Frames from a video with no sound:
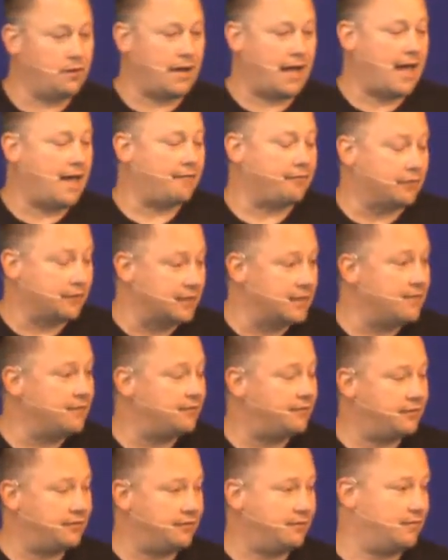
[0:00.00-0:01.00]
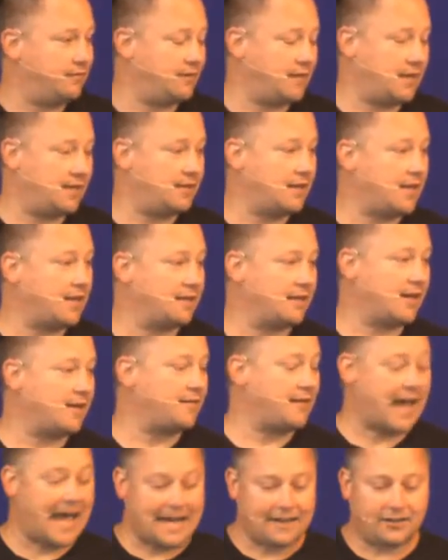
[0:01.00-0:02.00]
I, I've lived and, and I've
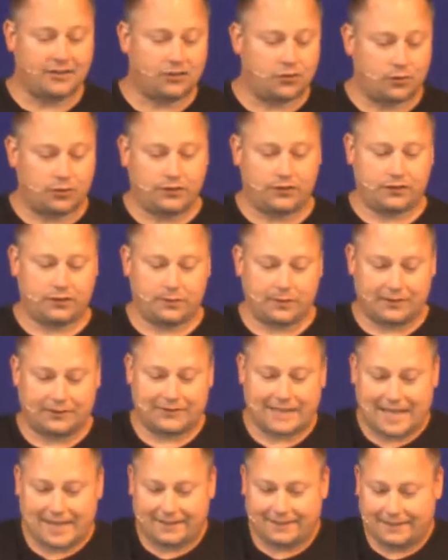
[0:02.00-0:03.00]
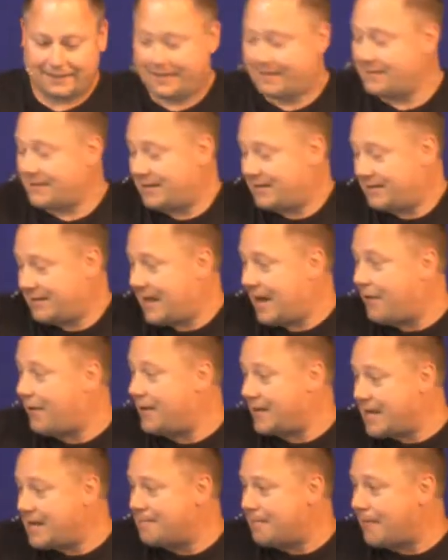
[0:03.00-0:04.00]
acted towards you exactly how I
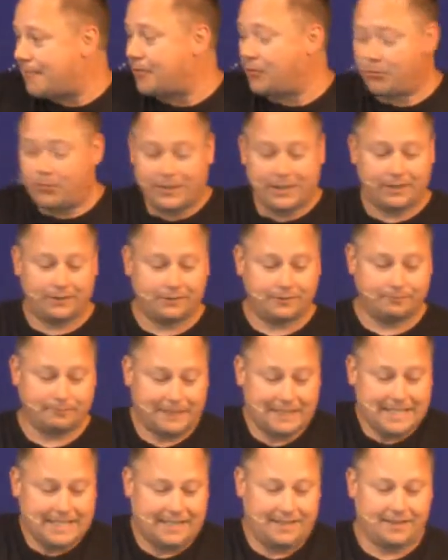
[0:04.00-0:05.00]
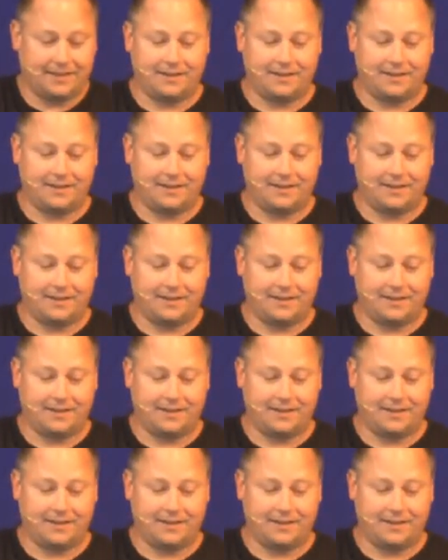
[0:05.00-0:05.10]
am. I'm the real me.